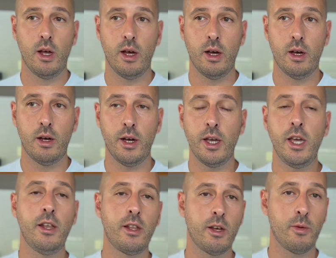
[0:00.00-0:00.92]
a
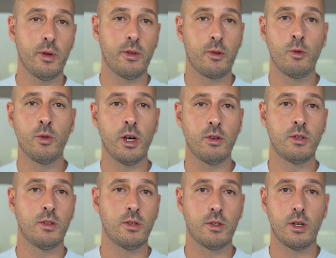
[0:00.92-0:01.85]
heater with
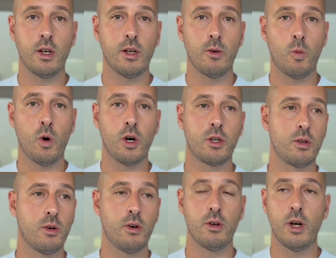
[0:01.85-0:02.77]
2000 watt
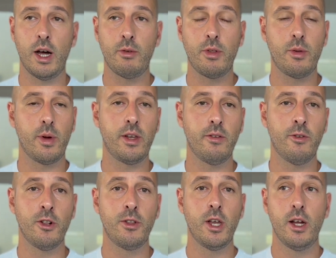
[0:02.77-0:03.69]
or 120
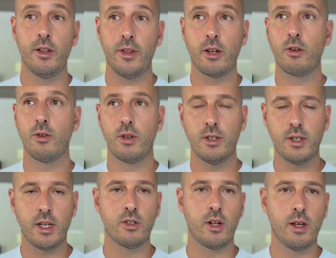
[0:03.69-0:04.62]
volt that could
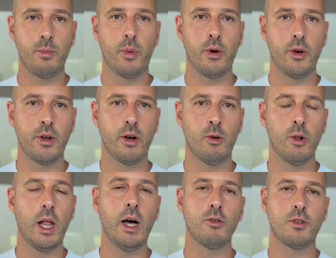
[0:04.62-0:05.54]
essentially burn the
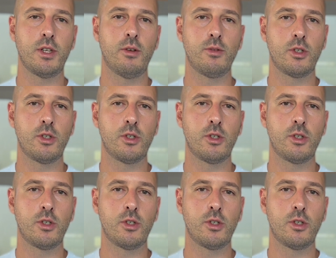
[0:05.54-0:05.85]
whole house down.